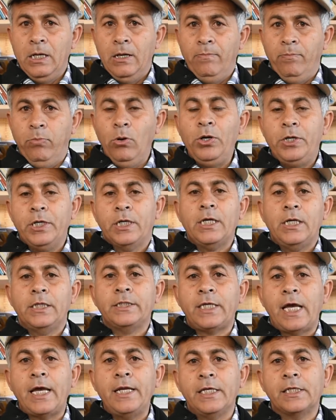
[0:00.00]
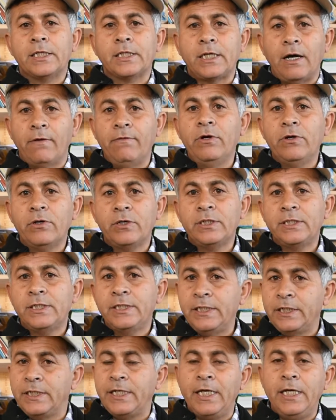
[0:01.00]
Political science covers
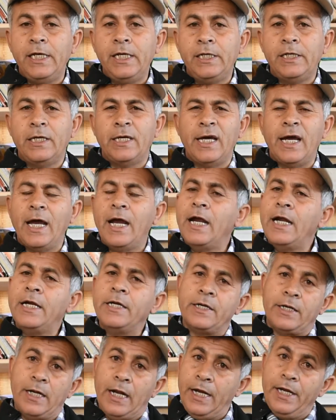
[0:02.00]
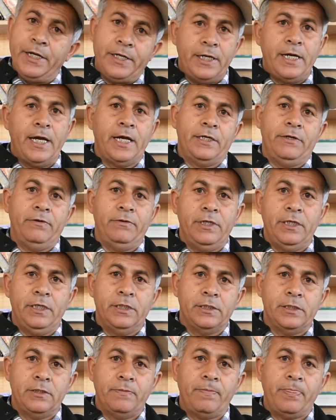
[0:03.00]
state and related
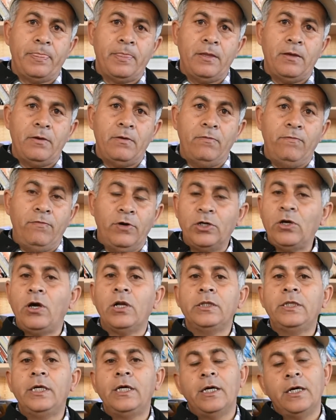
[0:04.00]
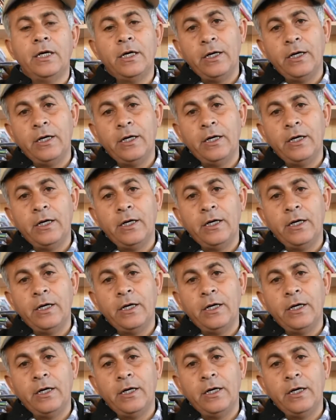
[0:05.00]
activities. What are the